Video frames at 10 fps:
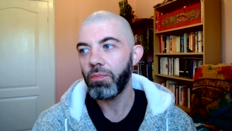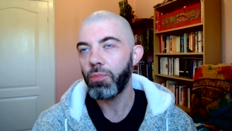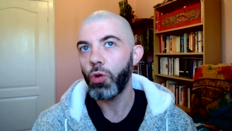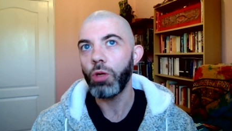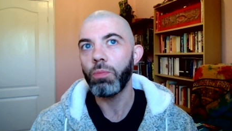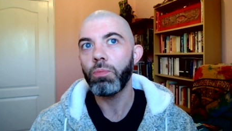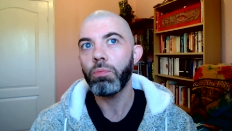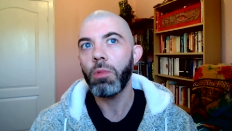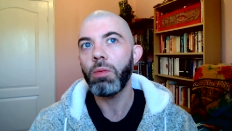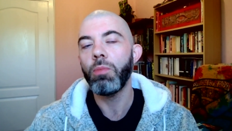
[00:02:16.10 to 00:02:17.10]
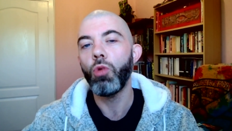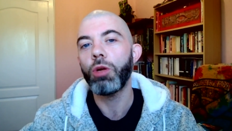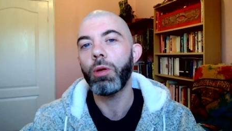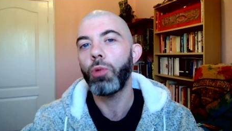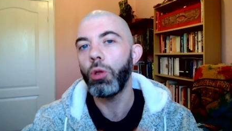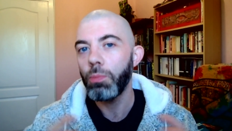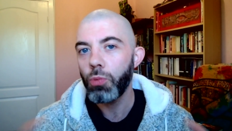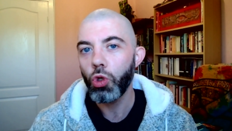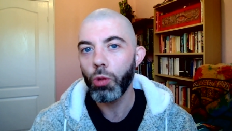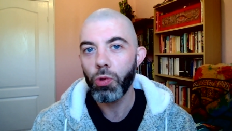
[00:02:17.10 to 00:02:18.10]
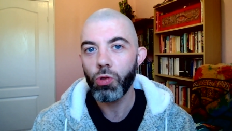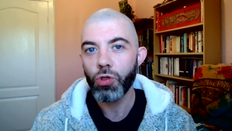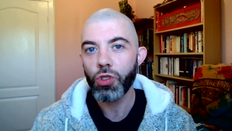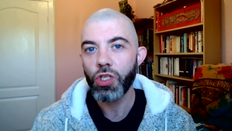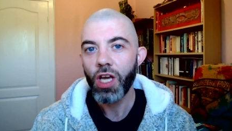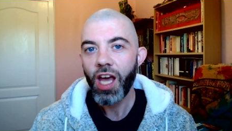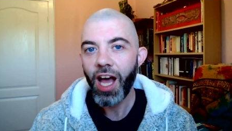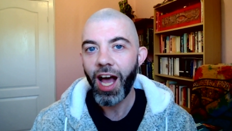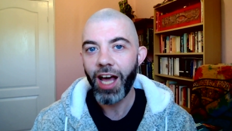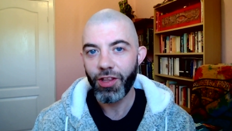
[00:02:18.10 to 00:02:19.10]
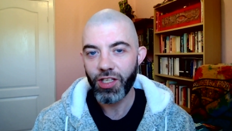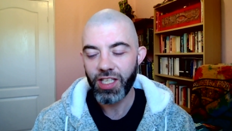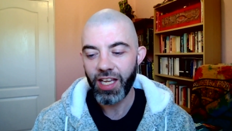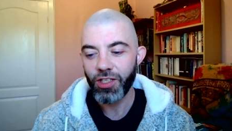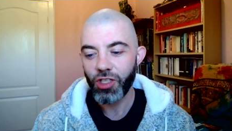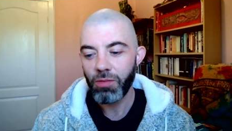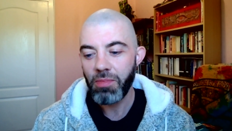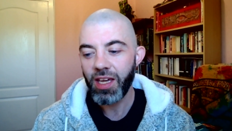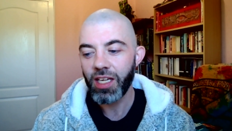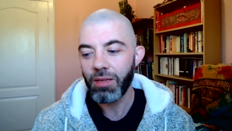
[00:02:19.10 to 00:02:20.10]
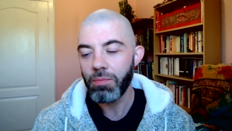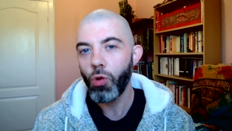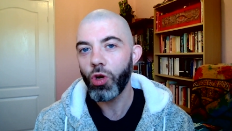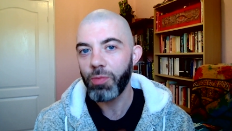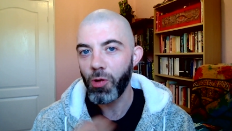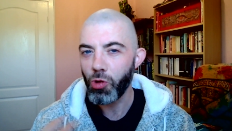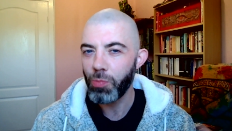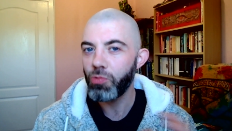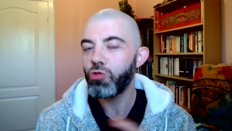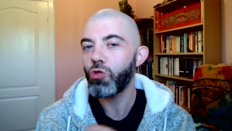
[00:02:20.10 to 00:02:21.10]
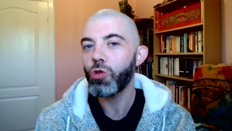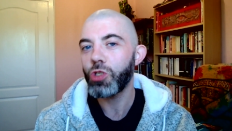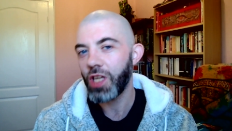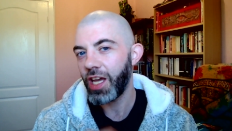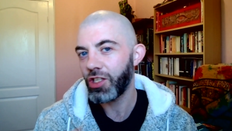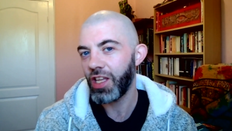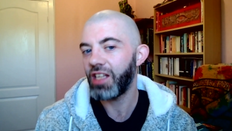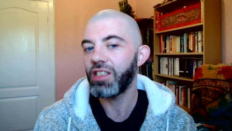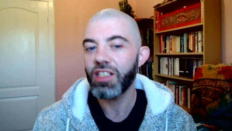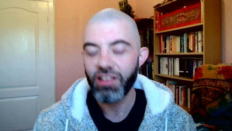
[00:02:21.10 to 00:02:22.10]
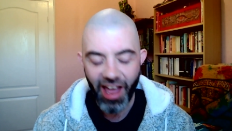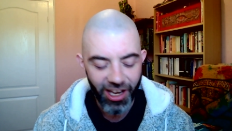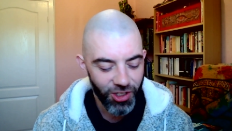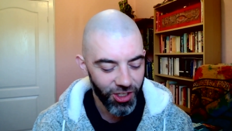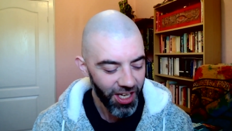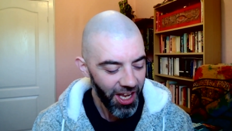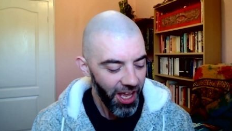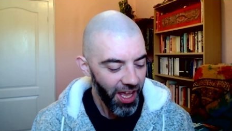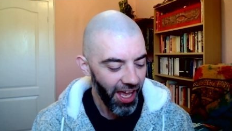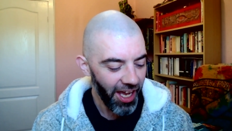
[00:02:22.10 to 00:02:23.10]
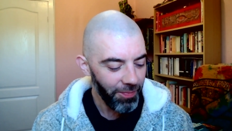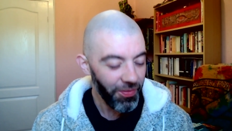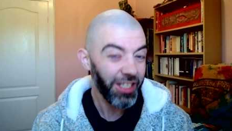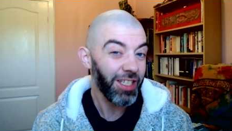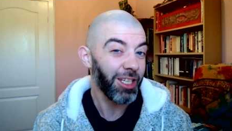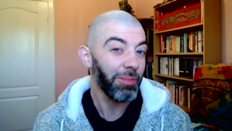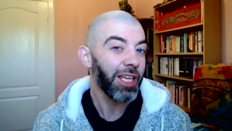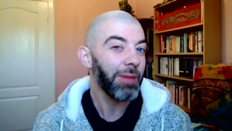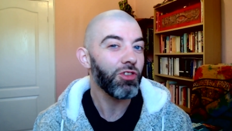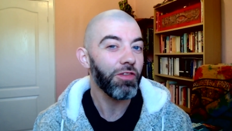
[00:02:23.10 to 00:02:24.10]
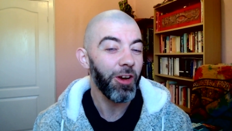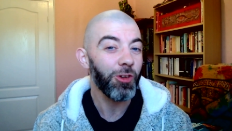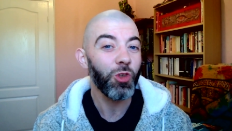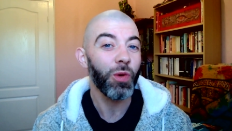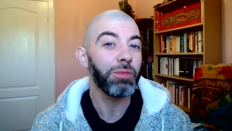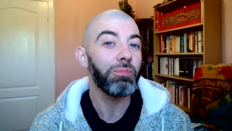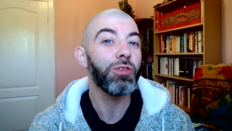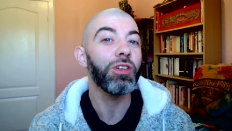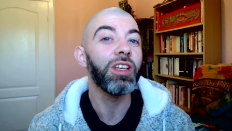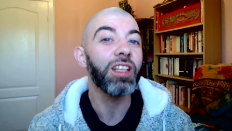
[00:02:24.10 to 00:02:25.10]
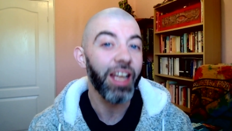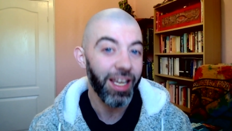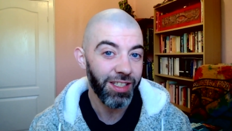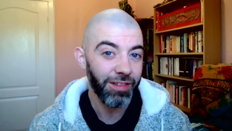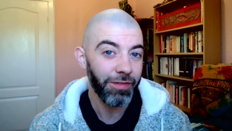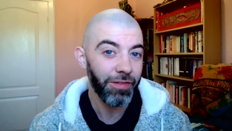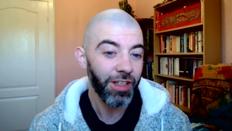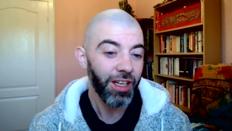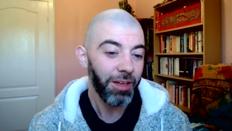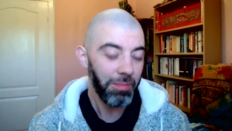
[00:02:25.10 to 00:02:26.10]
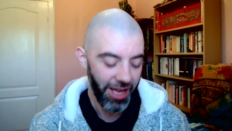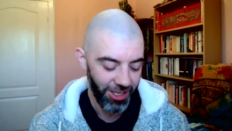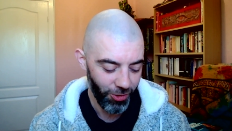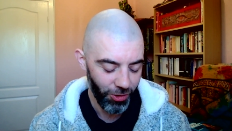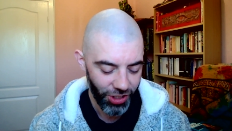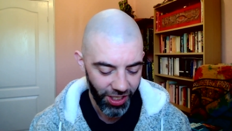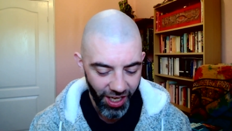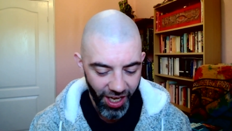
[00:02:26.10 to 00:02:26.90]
maybe more about putting pupils at the centre, making it more about the process, the interaction. This is sometimes referred to as progressive pedagogy.